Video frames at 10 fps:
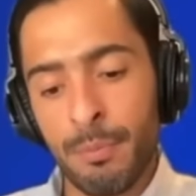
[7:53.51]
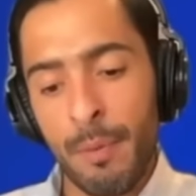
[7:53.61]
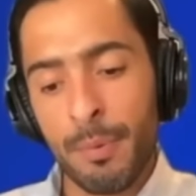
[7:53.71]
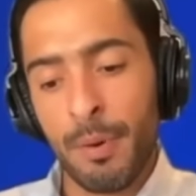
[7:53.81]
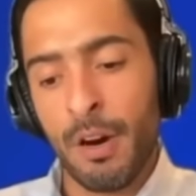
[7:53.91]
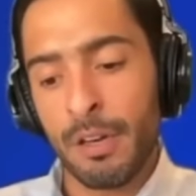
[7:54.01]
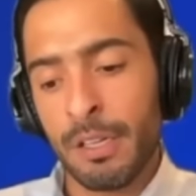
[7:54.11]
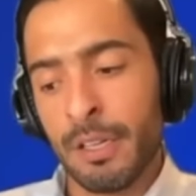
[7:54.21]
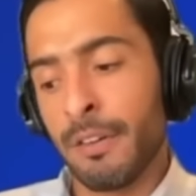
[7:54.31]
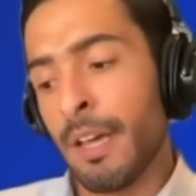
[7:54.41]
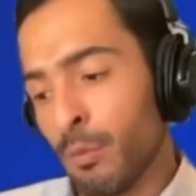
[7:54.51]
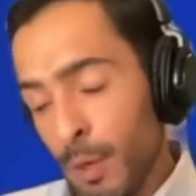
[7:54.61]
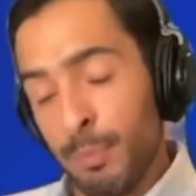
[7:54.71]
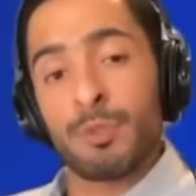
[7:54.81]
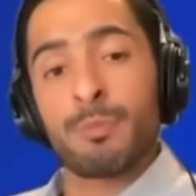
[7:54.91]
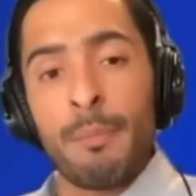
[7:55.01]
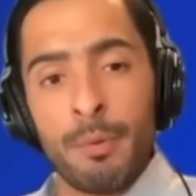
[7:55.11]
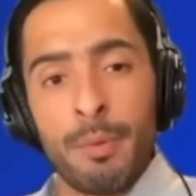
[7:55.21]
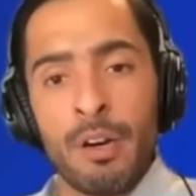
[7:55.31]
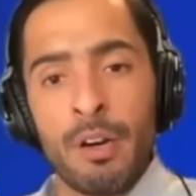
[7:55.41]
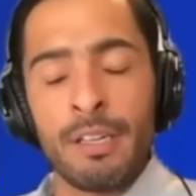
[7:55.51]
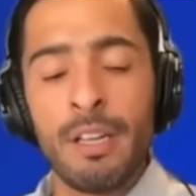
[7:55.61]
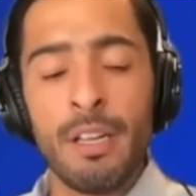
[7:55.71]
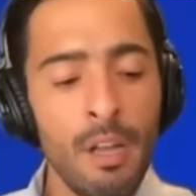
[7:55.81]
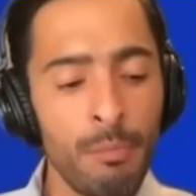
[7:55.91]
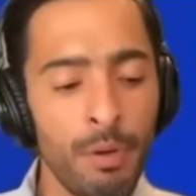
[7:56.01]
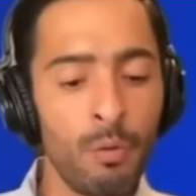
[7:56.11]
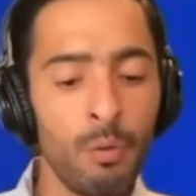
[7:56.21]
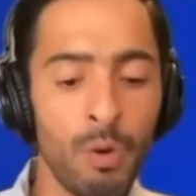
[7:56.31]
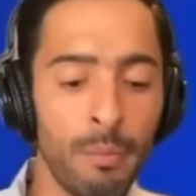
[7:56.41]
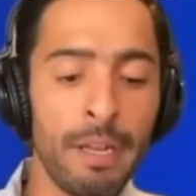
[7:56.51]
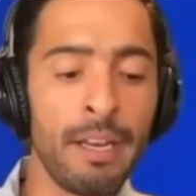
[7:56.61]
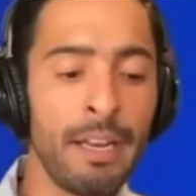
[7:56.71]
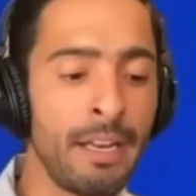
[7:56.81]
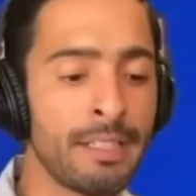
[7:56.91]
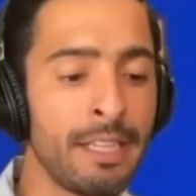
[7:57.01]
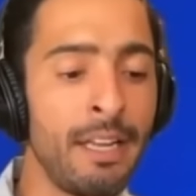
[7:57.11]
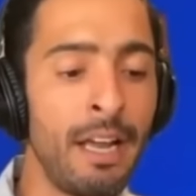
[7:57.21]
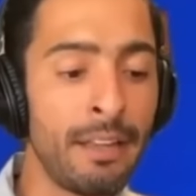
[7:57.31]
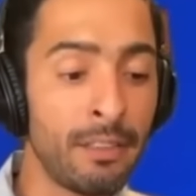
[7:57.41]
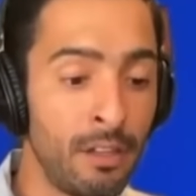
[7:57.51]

proper party and then Ripple's proper party. But where I'm getting at is at,